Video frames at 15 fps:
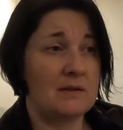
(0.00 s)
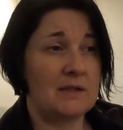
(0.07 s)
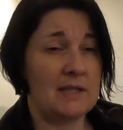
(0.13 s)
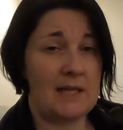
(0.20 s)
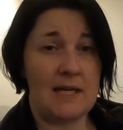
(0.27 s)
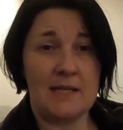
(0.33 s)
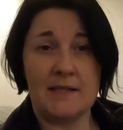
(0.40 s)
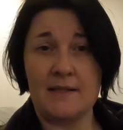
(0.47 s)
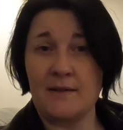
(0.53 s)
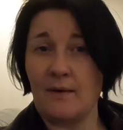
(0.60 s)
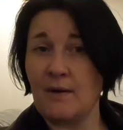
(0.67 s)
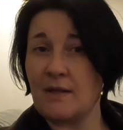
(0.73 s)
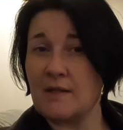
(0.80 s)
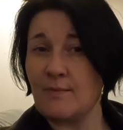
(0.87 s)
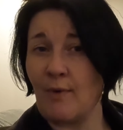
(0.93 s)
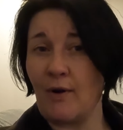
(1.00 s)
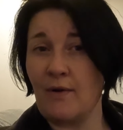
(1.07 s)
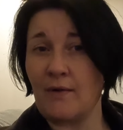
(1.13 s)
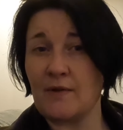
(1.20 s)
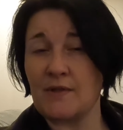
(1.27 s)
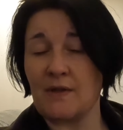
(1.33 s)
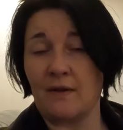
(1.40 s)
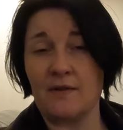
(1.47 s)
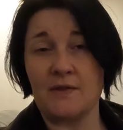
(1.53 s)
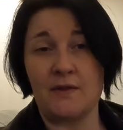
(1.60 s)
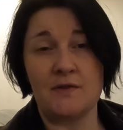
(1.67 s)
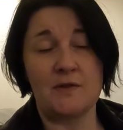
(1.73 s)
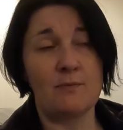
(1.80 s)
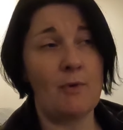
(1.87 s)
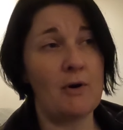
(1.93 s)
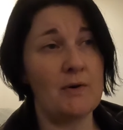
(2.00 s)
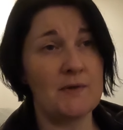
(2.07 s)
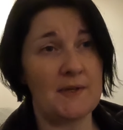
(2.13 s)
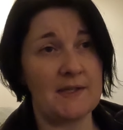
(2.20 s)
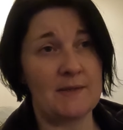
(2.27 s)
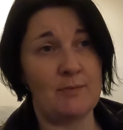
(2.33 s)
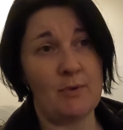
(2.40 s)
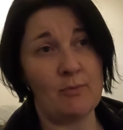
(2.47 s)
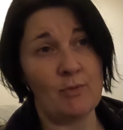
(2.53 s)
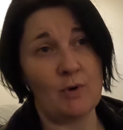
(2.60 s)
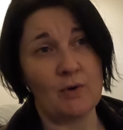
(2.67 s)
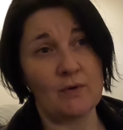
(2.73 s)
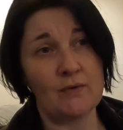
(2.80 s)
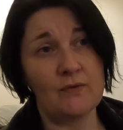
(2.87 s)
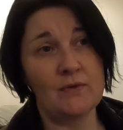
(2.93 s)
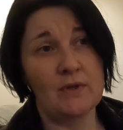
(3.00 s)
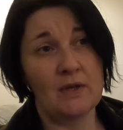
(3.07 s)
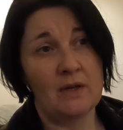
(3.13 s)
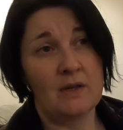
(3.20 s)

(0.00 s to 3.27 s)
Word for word: today's is going in tomorrow's slot, so tomorrow's had to be moved.